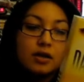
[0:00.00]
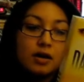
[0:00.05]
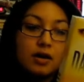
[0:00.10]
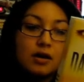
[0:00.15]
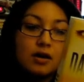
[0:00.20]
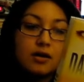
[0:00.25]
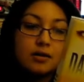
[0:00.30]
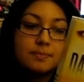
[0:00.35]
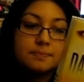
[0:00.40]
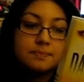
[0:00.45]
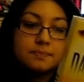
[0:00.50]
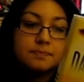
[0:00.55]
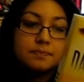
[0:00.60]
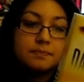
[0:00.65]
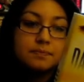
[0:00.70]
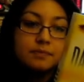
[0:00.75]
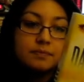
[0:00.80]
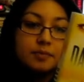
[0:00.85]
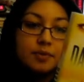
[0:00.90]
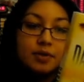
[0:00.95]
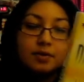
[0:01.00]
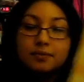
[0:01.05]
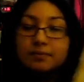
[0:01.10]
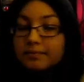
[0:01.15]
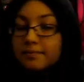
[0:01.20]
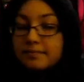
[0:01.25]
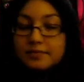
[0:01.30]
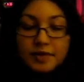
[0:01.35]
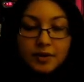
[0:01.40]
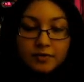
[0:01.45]
But
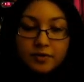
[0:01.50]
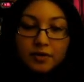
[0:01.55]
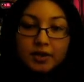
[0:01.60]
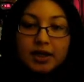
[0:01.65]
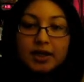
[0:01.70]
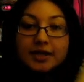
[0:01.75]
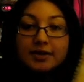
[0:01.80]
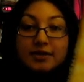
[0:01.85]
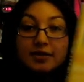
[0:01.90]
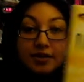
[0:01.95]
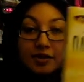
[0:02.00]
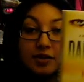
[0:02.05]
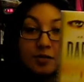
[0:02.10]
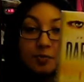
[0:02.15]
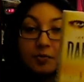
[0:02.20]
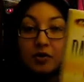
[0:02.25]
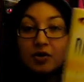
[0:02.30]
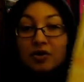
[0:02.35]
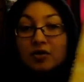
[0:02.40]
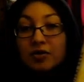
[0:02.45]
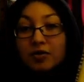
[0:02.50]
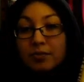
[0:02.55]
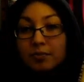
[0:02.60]
nevertheless, this book